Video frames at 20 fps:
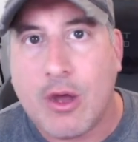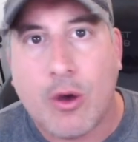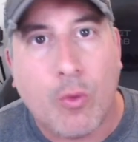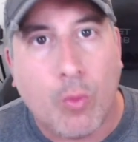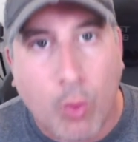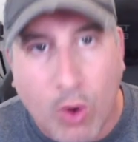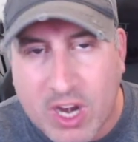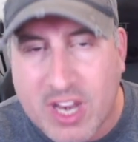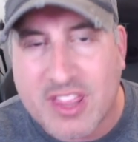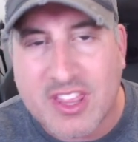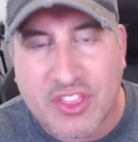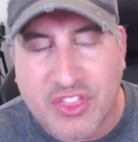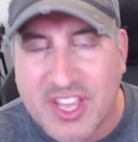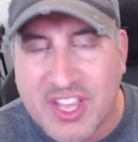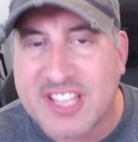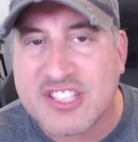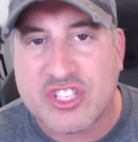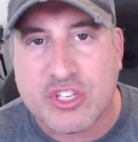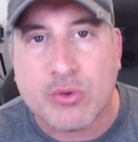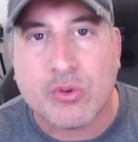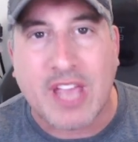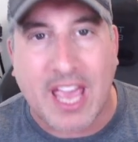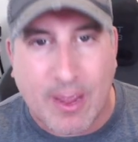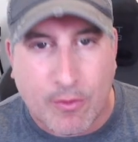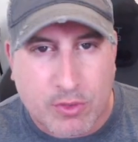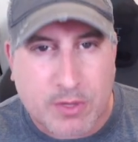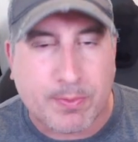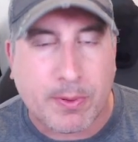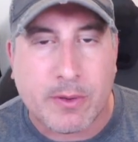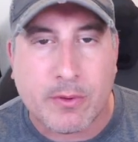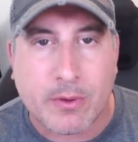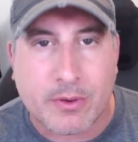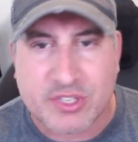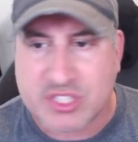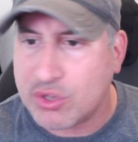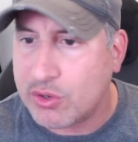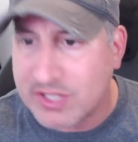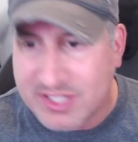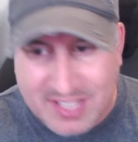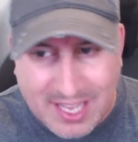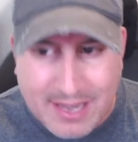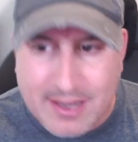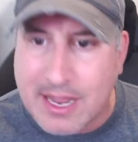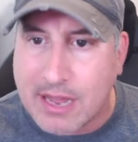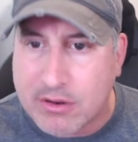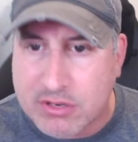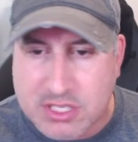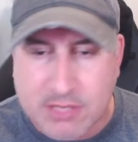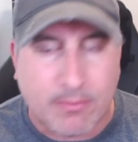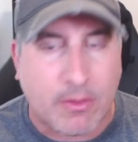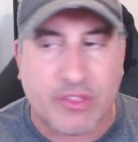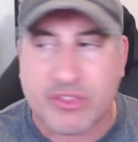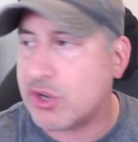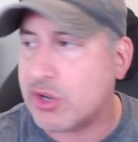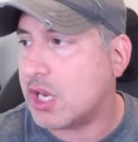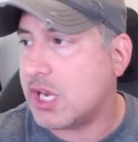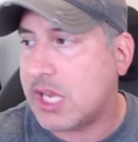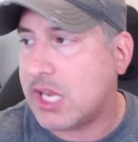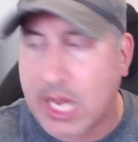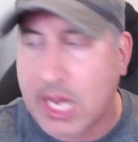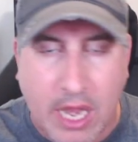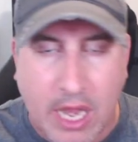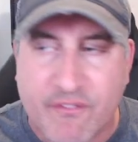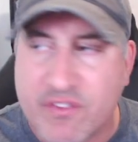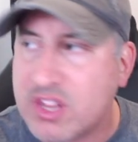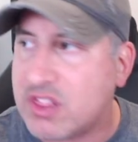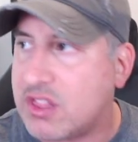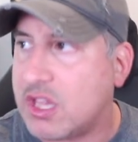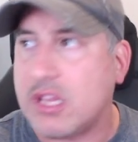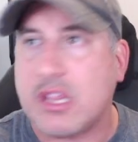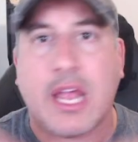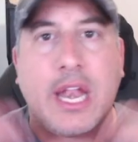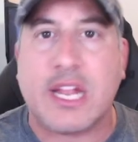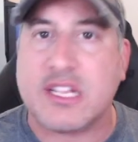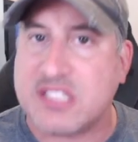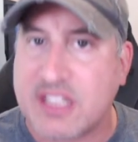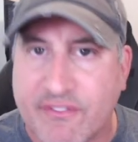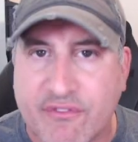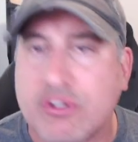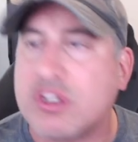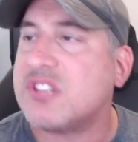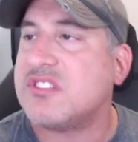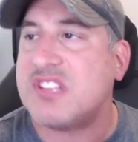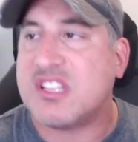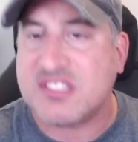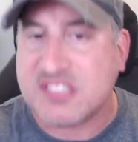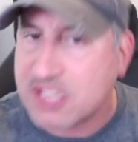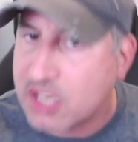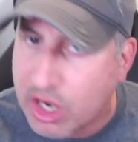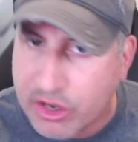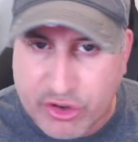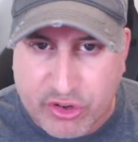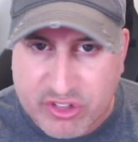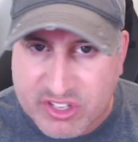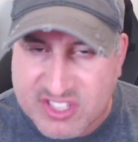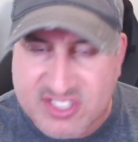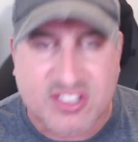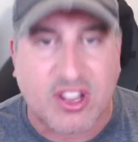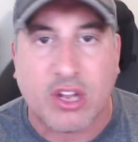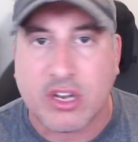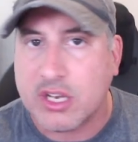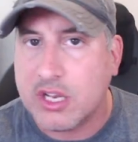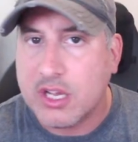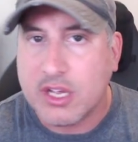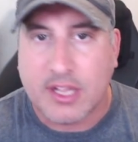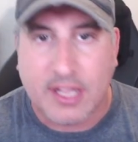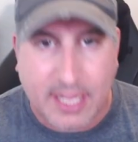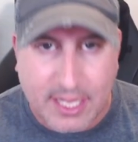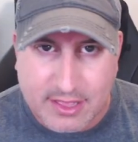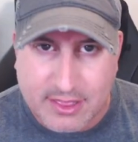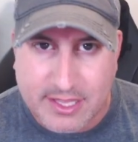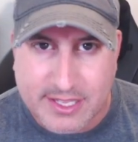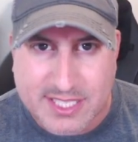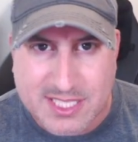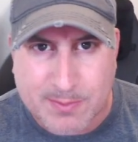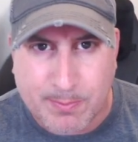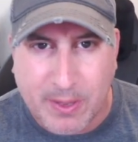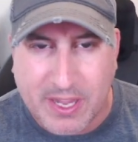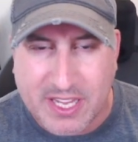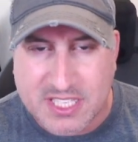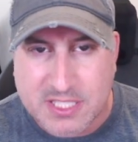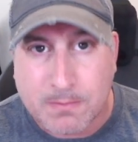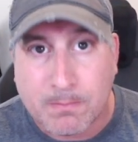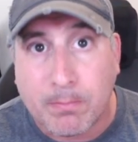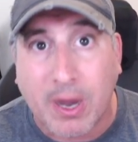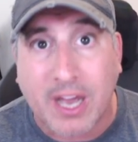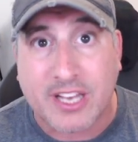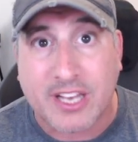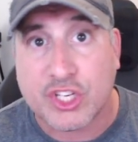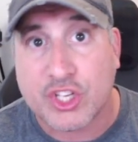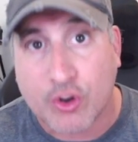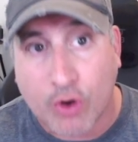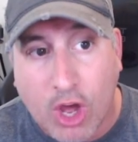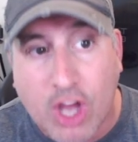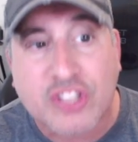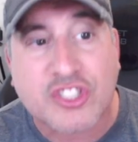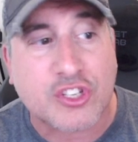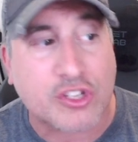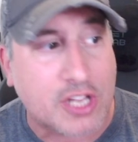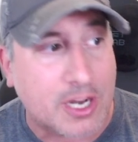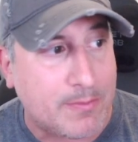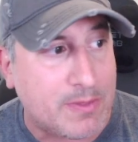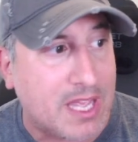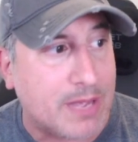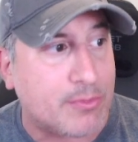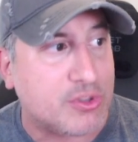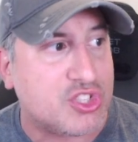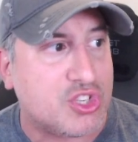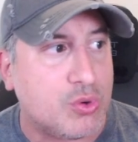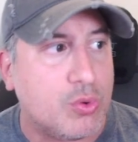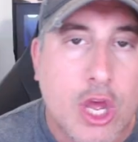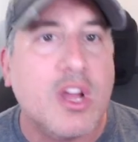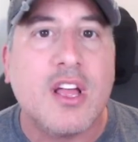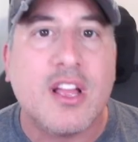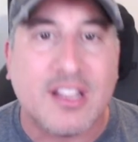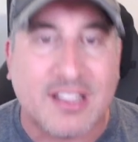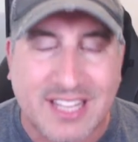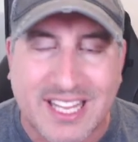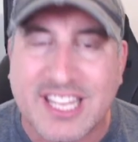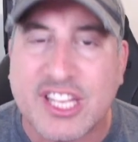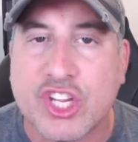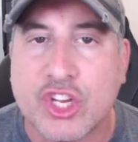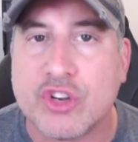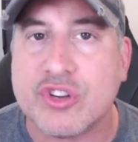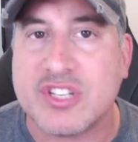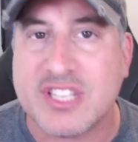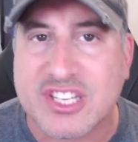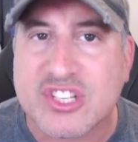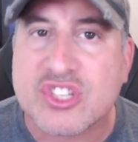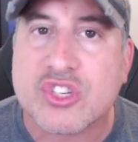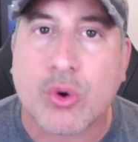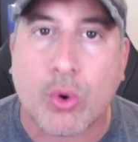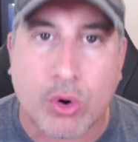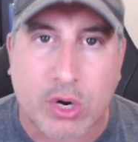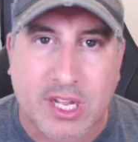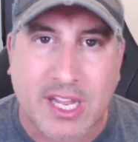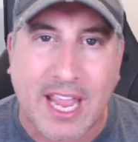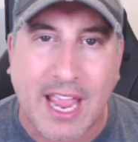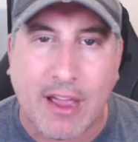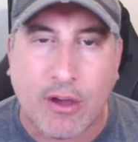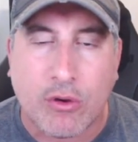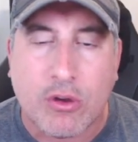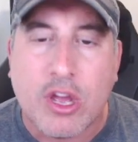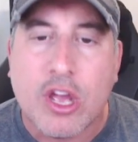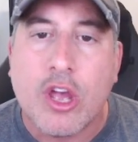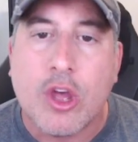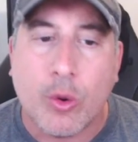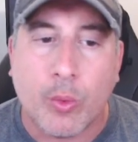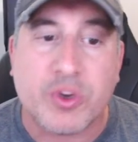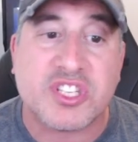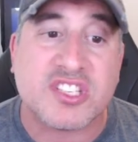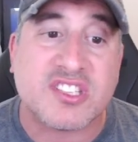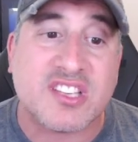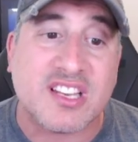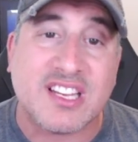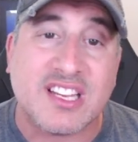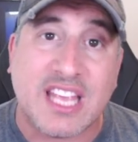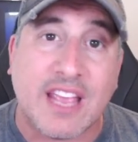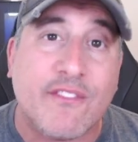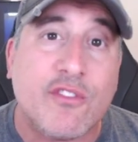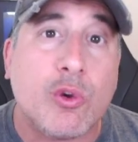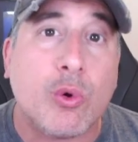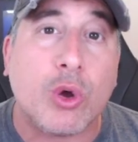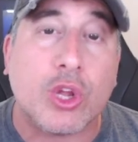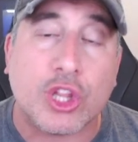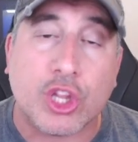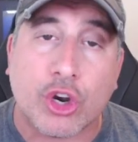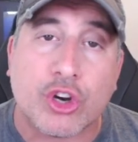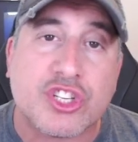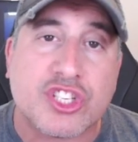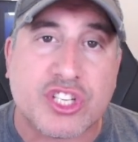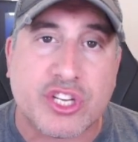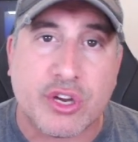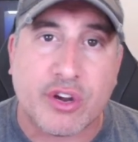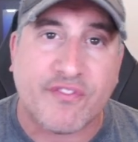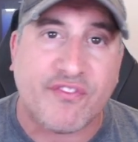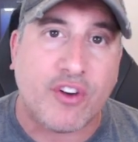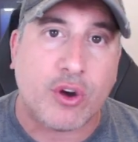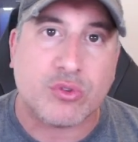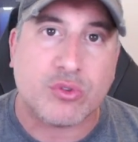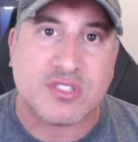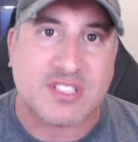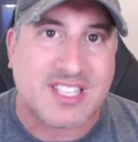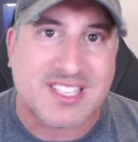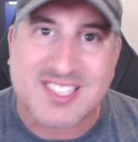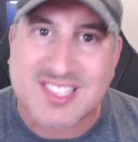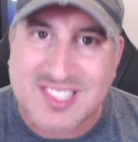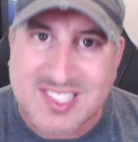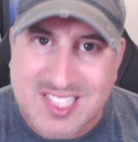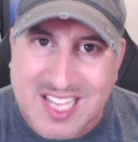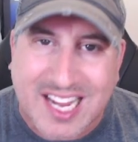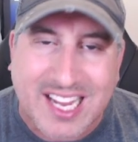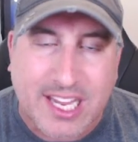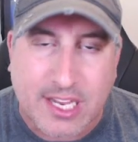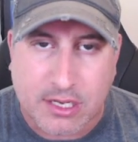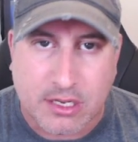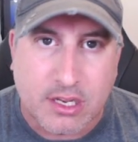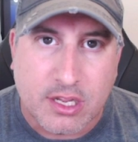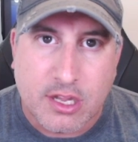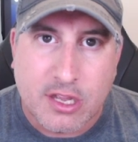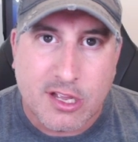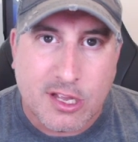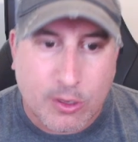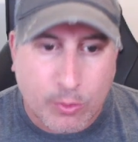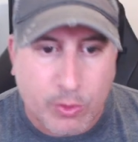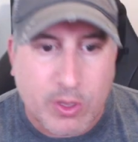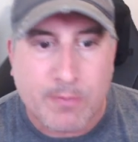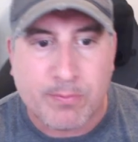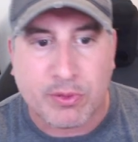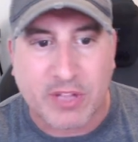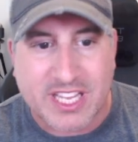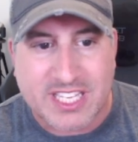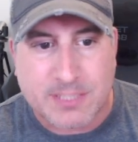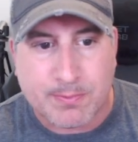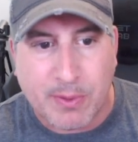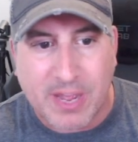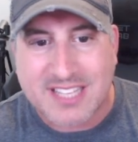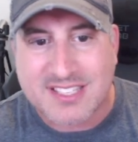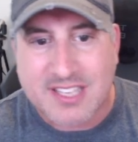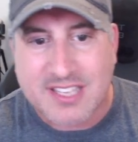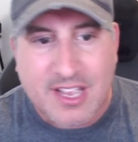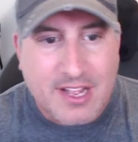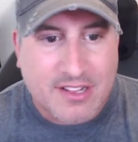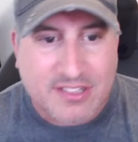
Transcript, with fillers: One of the things you get with premium it's only $10 a month. You're going to get everything that has ever existed under the sun in this space. But you're also going to be able to link your Discord account, which is going to give you alerts to your phones the second we place bets.